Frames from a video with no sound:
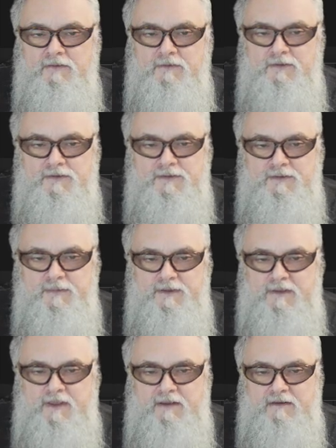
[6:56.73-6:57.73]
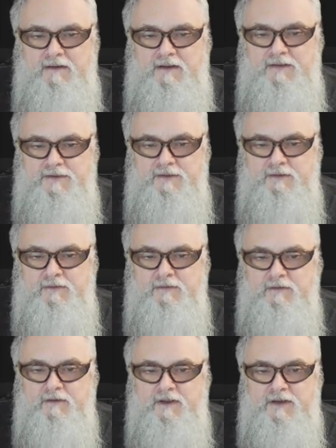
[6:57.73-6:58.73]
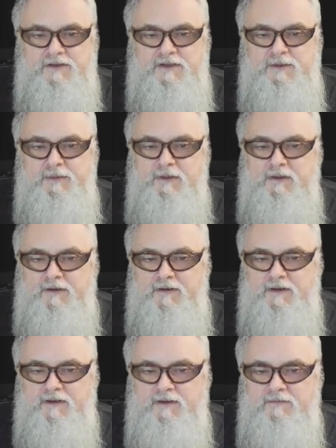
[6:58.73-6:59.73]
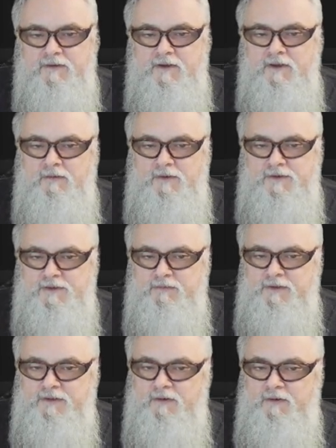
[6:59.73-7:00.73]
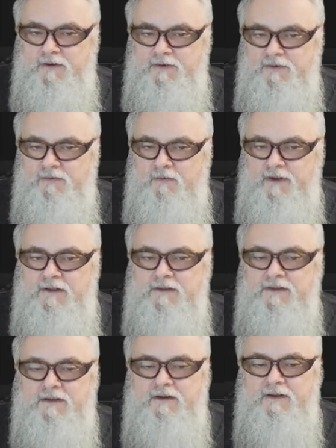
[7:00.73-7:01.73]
So to submit that as your executable archive, we're simply going to right-click